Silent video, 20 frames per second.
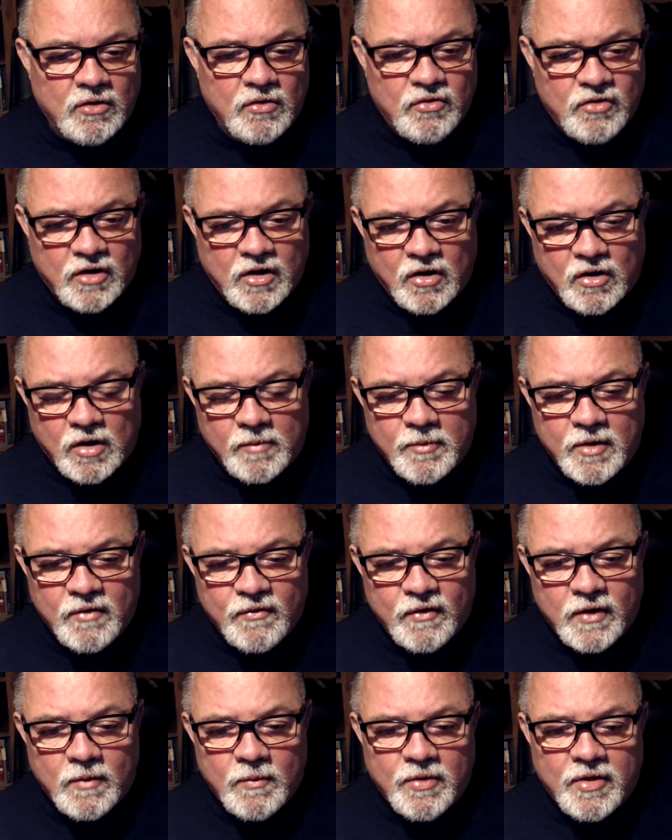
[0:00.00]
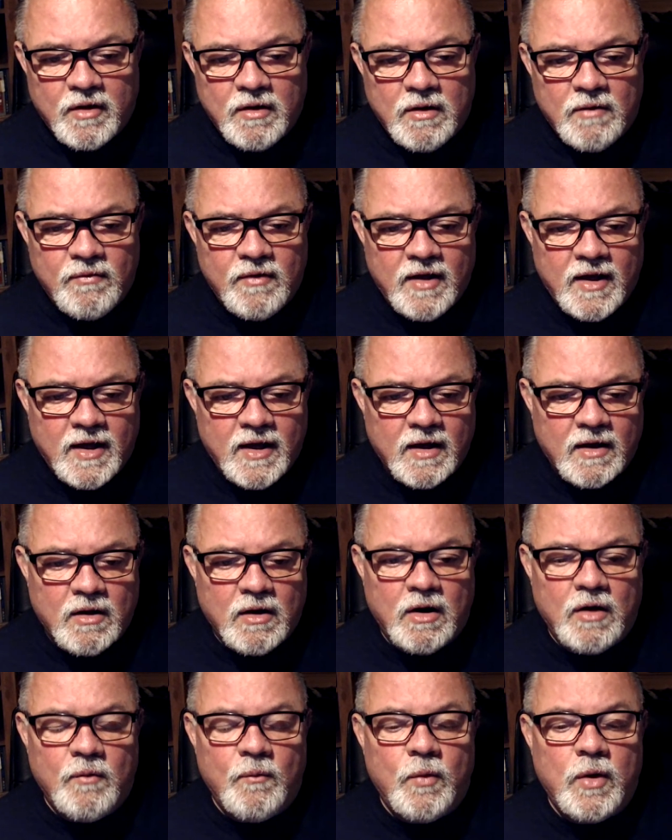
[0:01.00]
she could come over here with a lovely
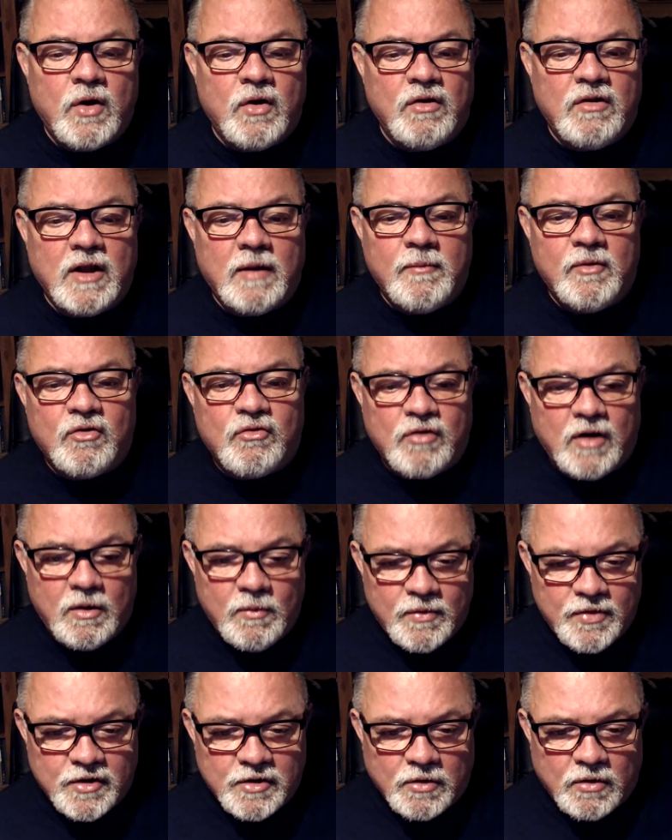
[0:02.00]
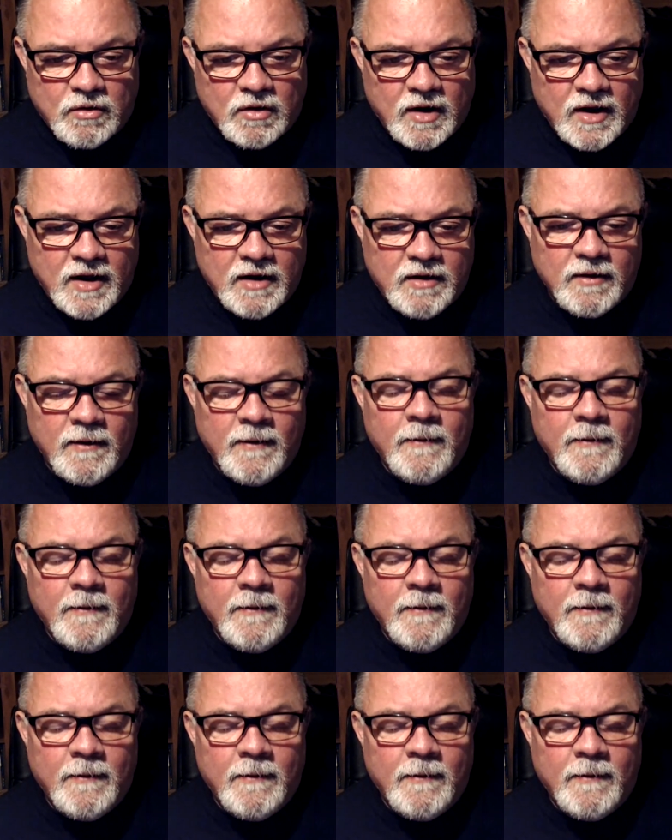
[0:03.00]
haircut and we could demonstrate with a dog lead